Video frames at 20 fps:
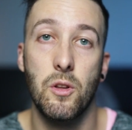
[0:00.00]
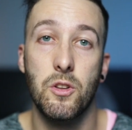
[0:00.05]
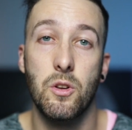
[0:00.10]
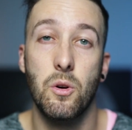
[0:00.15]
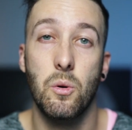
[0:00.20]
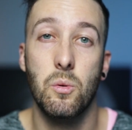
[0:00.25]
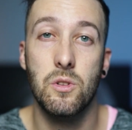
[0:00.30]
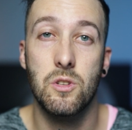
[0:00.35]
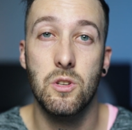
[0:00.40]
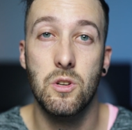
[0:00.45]
not
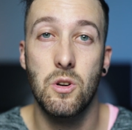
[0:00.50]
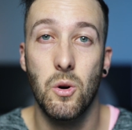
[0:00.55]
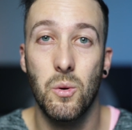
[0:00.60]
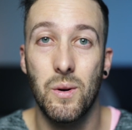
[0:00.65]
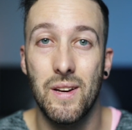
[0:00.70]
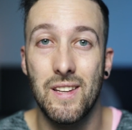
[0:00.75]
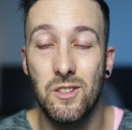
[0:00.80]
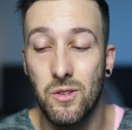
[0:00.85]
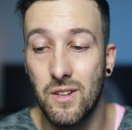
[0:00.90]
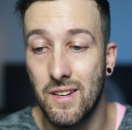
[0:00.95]
going to go
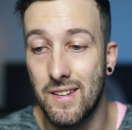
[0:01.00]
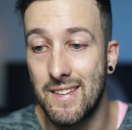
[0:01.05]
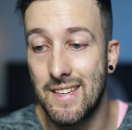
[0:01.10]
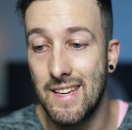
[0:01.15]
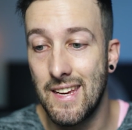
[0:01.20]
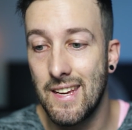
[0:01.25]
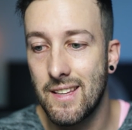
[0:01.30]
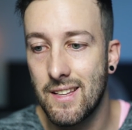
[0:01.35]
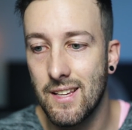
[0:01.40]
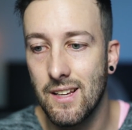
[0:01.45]
into the
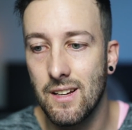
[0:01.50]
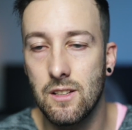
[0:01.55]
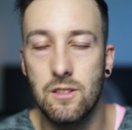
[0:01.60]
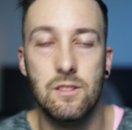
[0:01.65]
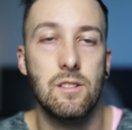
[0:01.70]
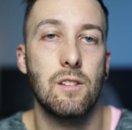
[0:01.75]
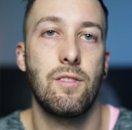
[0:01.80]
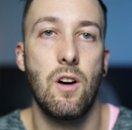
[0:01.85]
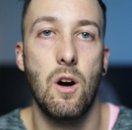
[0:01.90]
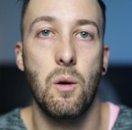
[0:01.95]

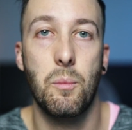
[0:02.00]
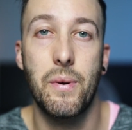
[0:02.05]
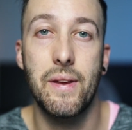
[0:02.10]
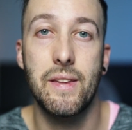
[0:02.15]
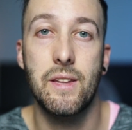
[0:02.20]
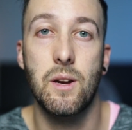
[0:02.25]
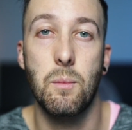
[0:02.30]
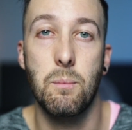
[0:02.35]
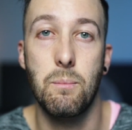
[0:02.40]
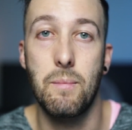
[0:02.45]
details of how
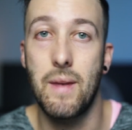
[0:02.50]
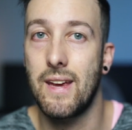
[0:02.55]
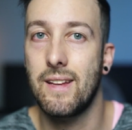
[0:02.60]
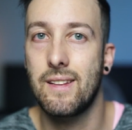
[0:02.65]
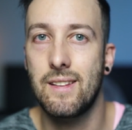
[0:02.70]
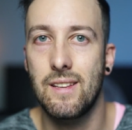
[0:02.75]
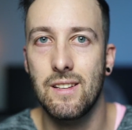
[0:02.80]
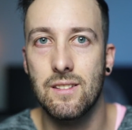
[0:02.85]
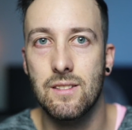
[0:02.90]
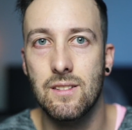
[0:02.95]
Peter
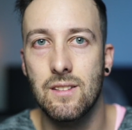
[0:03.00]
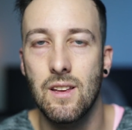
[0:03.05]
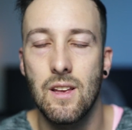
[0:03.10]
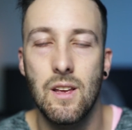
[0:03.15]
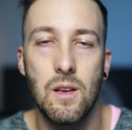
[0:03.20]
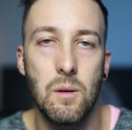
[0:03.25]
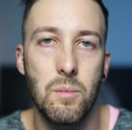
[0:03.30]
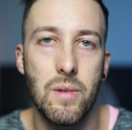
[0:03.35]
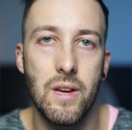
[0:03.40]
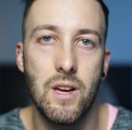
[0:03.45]
made these
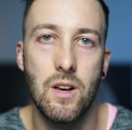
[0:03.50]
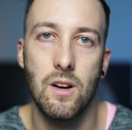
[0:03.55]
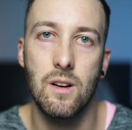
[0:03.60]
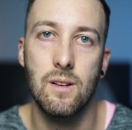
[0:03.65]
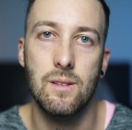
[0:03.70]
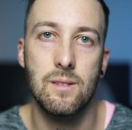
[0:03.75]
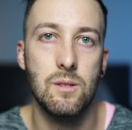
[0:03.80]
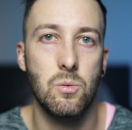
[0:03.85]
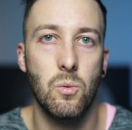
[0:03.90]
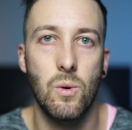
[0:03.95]

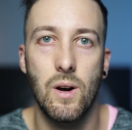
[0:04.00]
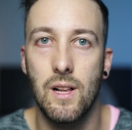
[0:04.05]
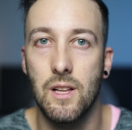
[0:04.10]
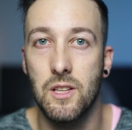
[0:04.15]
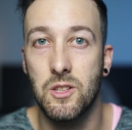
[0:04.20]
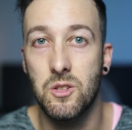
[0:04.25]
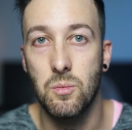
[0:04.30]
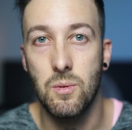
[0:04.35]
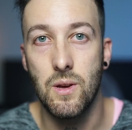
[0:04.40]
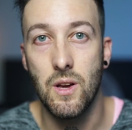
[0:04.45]
because,
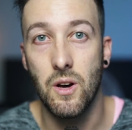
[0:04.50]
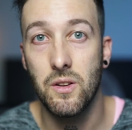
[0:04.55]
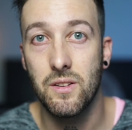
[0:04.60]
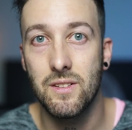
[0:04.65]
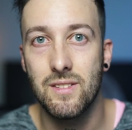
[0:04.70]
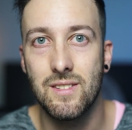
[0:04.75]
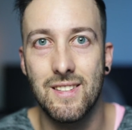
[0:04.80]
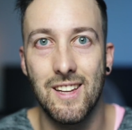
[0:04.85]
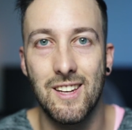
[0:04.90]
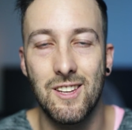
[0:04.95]
well, to be
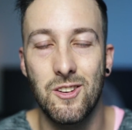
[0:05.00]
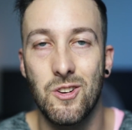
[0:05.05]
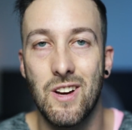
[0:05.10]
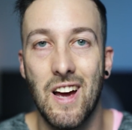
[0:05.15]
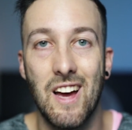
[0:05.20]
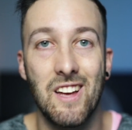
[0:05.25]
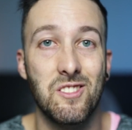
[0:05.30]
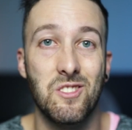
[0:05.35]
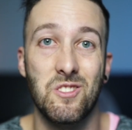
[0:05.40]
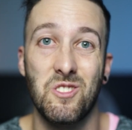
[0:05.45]
honest, then you
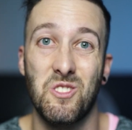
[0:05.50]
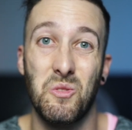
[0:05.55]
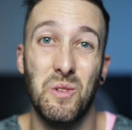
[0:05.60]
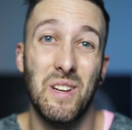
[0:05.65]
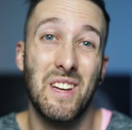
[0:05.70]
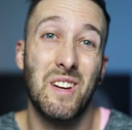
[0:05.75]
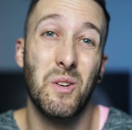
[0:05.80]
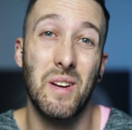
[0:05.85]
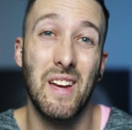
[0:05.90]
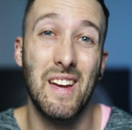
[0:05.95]
guys could
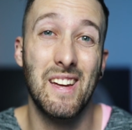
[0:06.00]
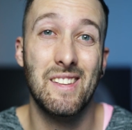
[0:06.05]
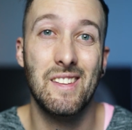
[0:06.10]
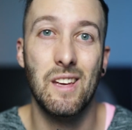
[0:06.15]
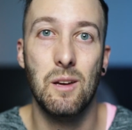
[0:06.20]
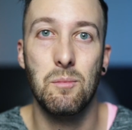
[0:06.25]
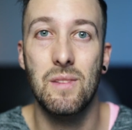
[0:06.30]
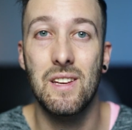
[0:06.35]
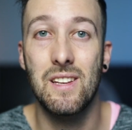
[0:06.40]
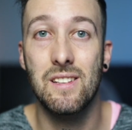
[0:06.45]
recreate
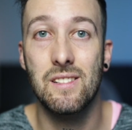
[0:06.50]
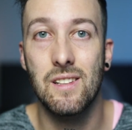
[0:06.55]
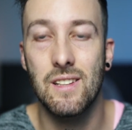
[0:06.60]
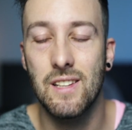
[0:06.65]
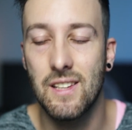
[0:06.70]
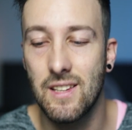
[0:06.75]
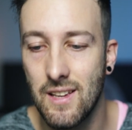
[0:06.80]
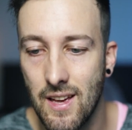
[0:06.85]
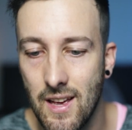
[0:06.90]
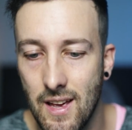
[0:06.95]
them
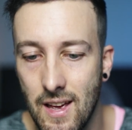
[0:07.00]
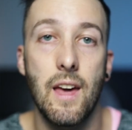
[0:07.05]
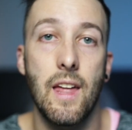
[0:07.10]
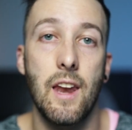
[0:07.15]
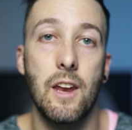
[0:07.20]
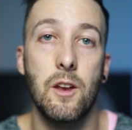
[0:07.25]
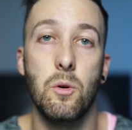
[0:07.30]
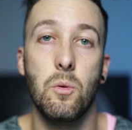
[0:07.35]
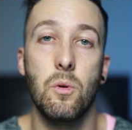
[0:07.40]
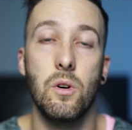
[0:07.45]
easily,
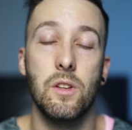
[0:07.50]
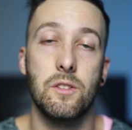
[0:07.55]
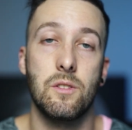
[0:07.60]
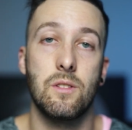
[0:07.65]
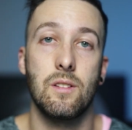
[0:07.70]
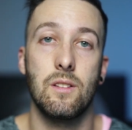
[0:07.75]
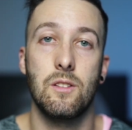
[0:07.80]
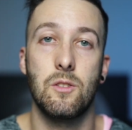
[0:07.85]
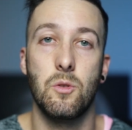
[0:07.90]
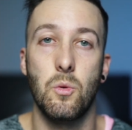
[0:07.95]
and I don't
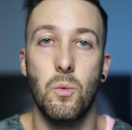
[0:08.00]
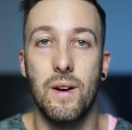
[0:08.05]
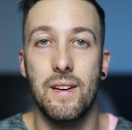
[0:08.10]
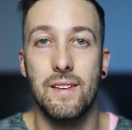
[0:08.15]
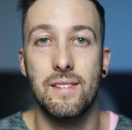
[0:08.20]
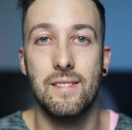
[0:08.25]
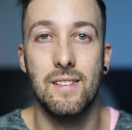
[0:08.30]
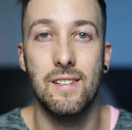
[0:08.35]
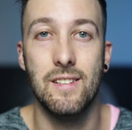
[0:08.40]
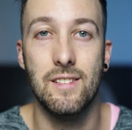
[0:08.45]
want to
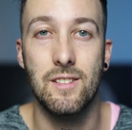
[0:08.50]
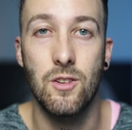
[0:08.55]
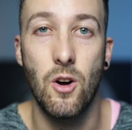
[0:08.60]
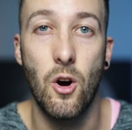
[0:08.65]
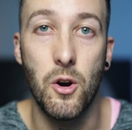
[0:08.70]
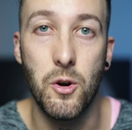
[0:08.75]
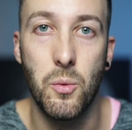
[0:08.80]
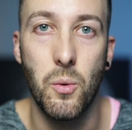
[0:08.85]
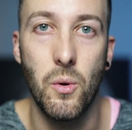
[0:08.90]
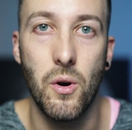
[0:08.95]
waste his
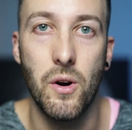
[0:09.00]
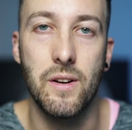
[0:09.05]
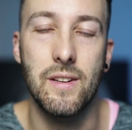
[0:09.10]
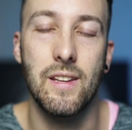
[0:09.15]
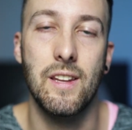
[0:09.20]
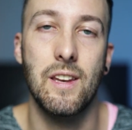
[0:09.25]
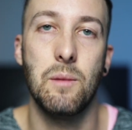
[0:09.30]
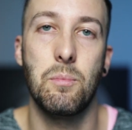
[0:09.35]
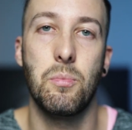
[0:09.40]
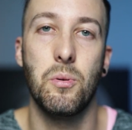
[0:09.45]
hard work
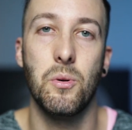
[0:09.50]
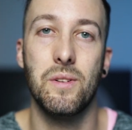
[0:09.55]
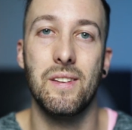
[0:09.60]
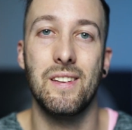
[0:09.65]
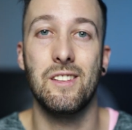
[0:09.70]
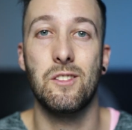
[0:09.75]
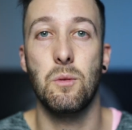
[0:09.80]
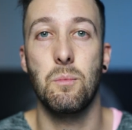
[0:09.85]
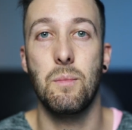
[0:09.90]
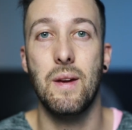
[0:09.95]
that he put
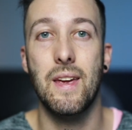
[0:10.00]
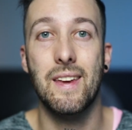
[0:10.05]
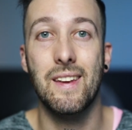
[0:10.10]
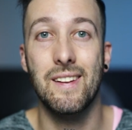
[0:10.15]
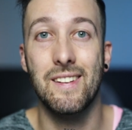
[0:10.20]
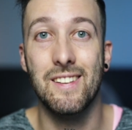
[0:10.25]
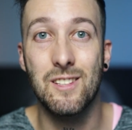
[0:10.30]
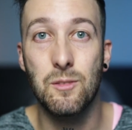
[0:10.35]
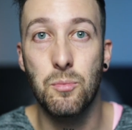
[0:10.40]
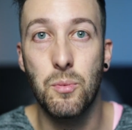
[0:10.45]
into
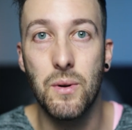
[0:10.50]
making these